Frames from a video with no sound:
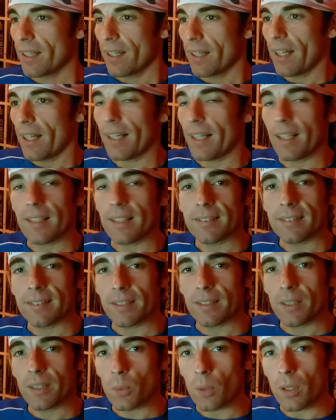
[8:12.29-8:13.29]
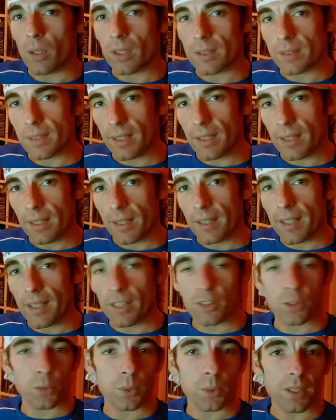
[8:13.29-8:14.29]
And let's see what
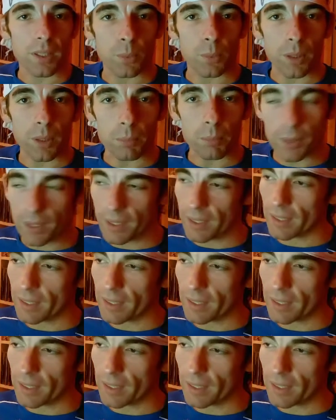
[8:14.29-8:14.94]
next week will bring.